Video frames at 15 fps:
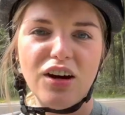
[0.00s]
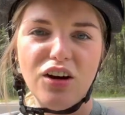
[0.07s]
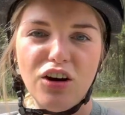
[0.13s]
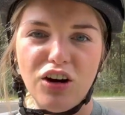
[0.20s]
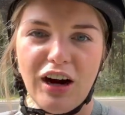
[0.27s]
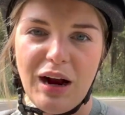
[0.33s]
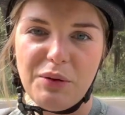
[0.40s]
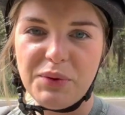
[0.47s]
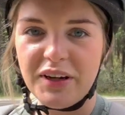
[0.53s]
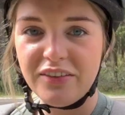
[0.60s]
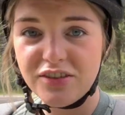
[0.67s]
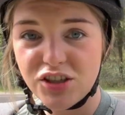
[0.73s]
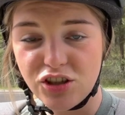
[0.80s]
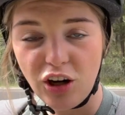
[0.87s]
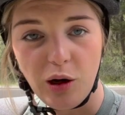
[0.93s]
All right, we
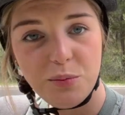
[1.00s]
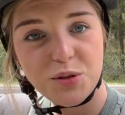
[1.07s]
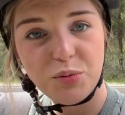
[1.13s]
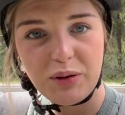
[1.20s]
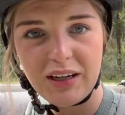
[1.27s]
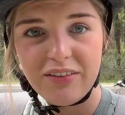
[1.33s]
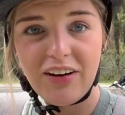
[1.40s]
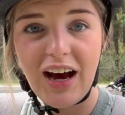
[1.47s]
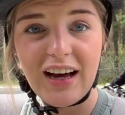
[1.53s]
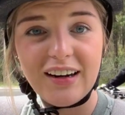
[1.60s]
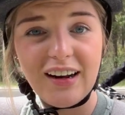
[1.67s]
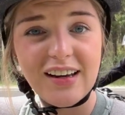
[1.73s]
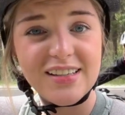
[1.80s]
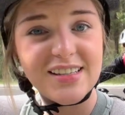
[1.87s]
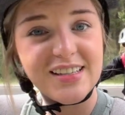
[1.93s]
have stopped, we have had
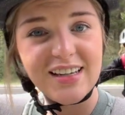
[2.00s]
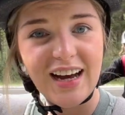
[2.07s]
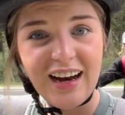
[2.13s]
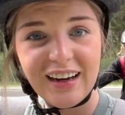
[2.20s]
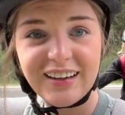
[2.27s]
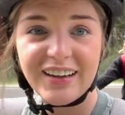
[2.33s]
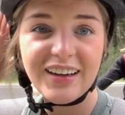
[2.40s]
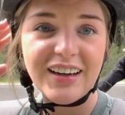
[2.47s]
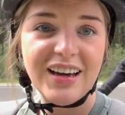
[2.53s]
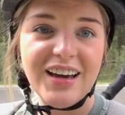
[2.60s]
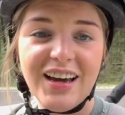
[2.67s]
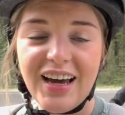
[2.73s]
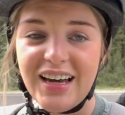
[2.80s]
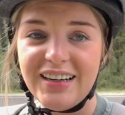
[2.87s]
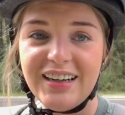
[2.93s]
a snack,
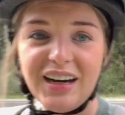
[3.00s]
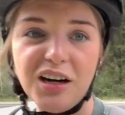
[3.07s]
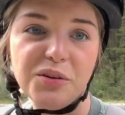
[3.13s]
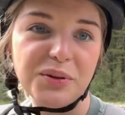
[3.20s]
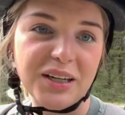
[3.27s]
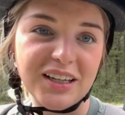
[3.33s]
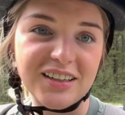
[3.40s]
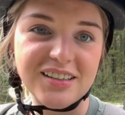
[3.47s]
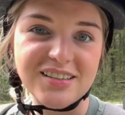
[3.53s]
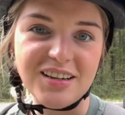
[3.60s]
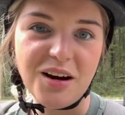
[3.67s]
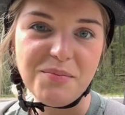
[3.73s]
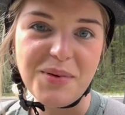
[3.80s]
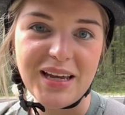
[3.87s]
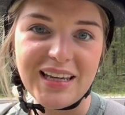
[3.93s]
and now we're gonna
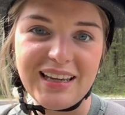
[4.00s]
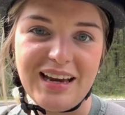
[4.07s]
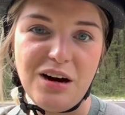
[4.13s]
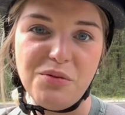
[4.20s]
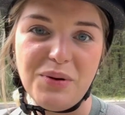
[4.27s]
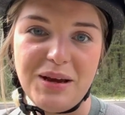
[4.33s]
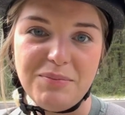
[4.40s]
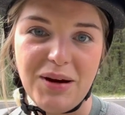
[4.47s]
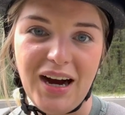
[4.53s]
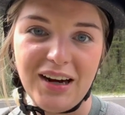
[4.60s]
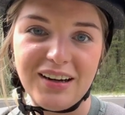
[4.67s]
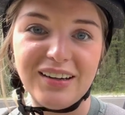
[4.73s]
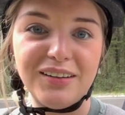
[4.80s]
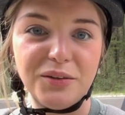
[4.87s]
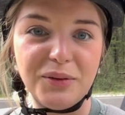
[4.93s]
start making our way
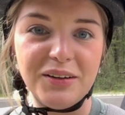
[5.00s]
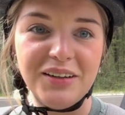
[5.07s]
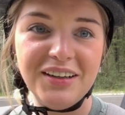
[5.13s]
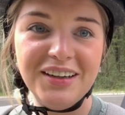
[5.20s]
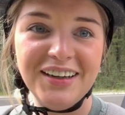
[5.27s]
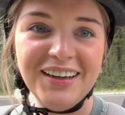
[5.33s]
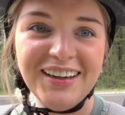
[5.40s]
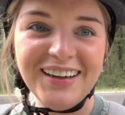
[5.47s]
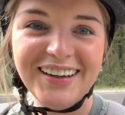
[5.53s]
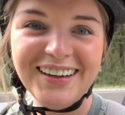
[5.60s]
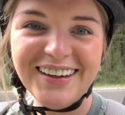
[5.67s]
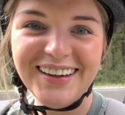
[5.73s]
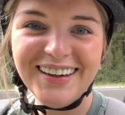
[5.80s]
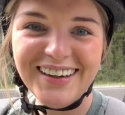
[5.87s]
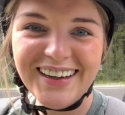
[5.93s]
back. 25
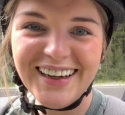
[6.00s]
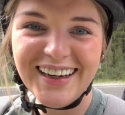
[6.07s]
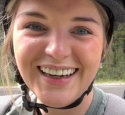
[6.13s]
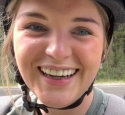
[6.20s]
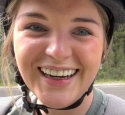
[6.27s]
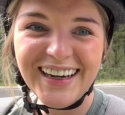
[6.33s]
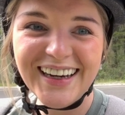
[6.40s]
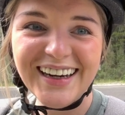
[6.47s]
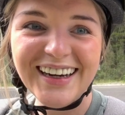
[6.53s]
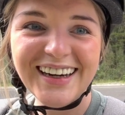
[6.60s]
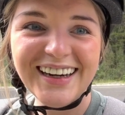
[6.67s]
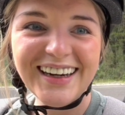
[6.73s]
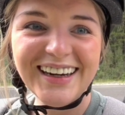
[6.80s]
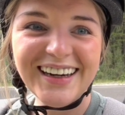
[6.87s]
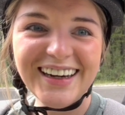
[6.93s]
kilometers back. I hate it because
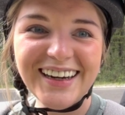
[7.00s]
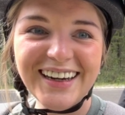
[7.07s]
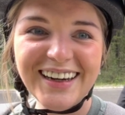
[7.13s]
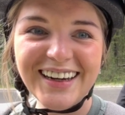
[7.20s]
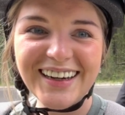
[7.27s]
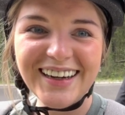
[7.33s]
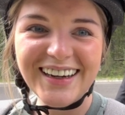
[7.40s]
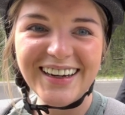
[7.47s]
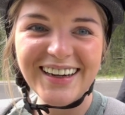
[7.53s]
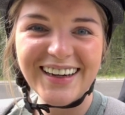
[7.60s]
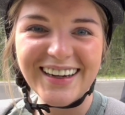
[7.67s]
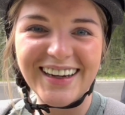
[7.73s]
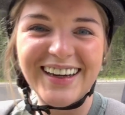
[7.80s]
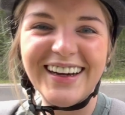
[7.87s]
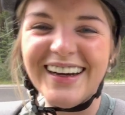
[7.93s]
we know like what's to
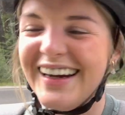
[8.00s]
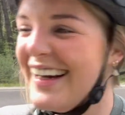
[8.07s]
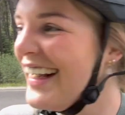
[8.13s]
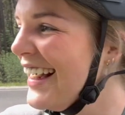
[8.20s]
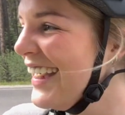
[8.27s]
come now.